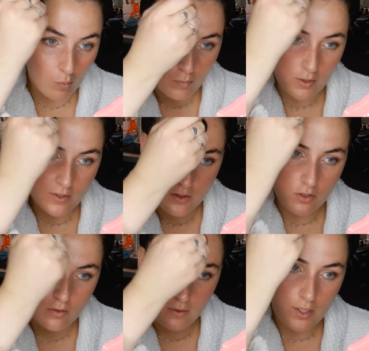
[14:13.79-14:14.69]
But it's
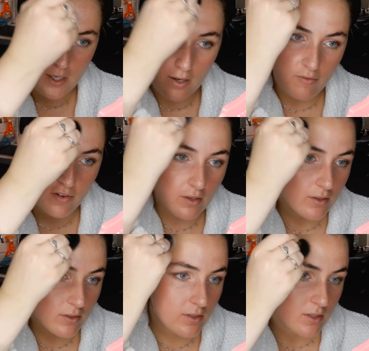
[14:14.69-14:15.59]
just really
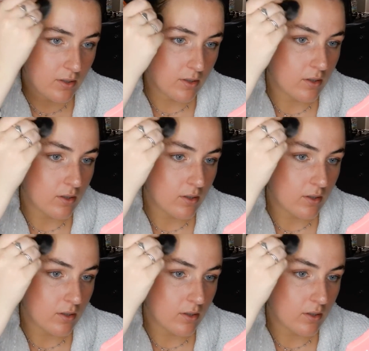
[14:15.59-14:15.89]
effortless.